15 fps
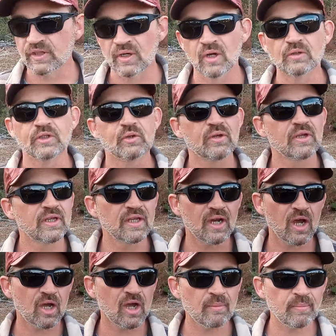You know, you can
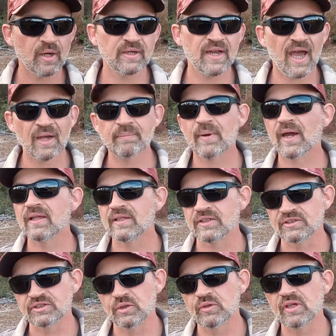get hung up on dock
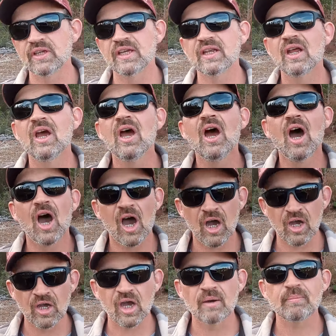pilings. You can get
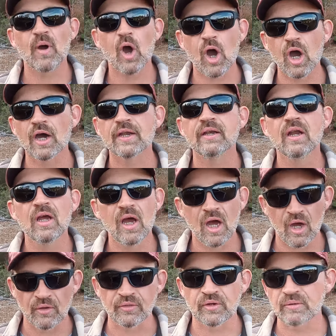hung up on
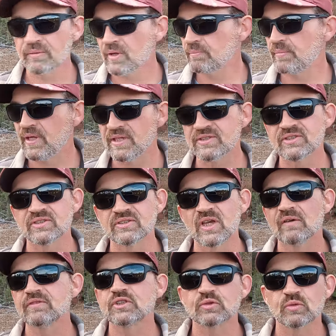other
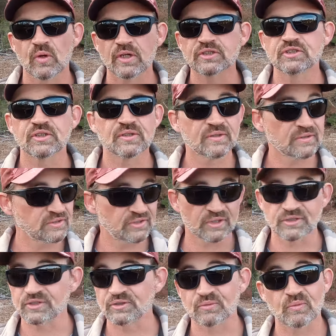pieces of structure
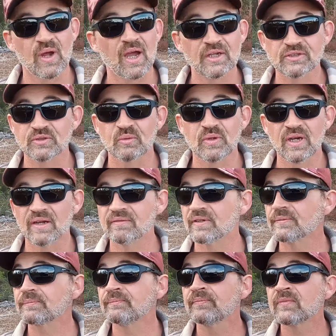such as rocks or
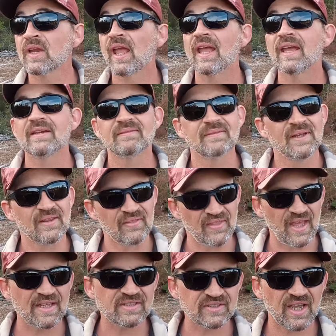whatever. And
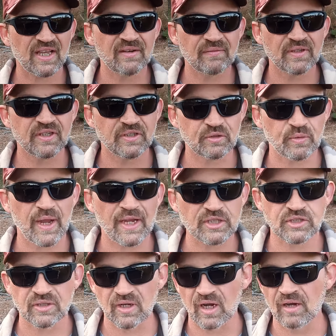that's kind of a
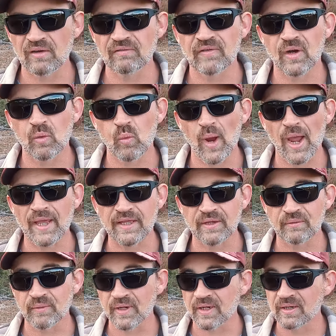detraction of a
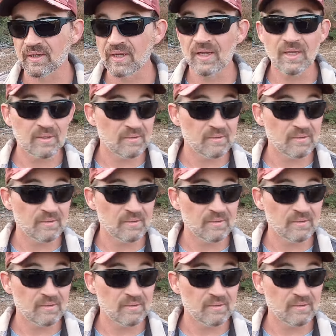Wacky Rig.